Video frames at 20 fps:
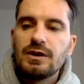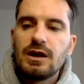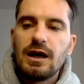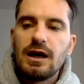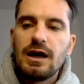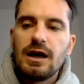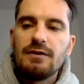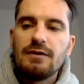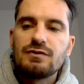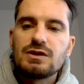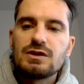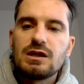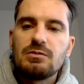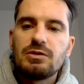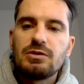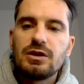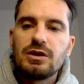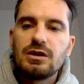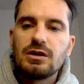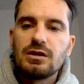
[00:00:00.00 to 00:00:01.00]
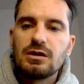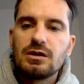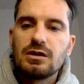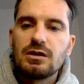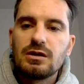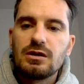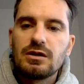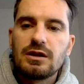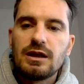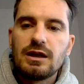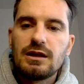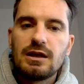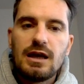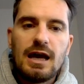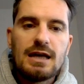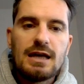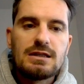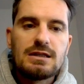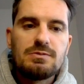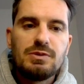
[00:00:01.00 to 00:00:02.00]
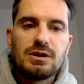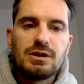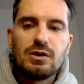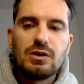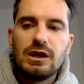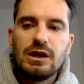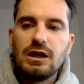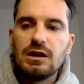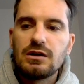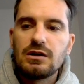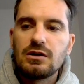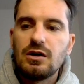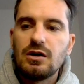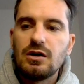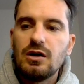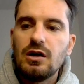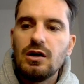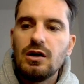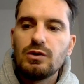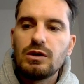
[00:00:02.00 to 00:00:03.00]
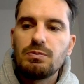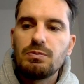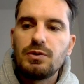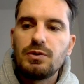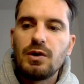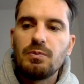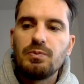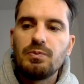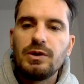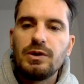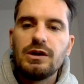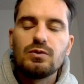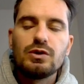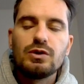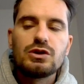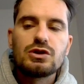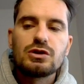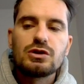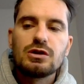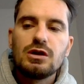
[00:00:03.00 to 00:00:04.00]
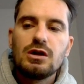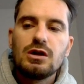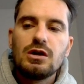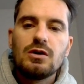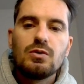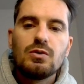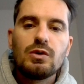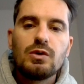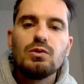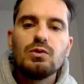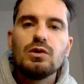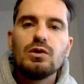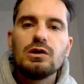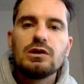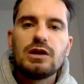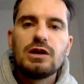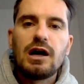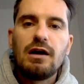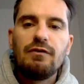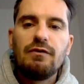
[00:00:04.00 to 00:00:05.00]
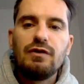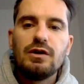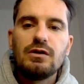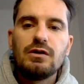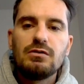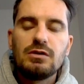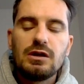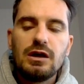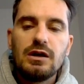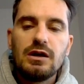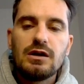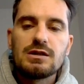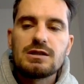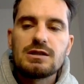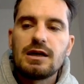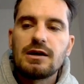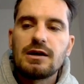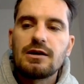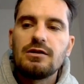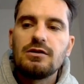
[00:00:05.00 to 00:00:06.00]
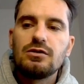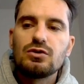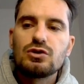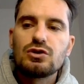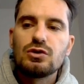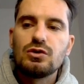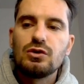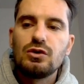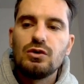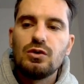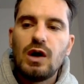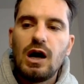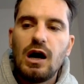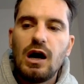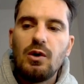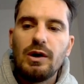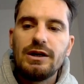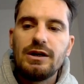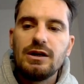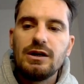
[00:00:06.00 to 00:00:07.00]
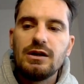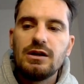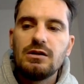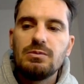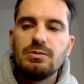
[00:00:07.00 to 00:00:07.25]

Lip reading: I have something that has been created all with PromptMate, which we will dive in a second to show you how I did it.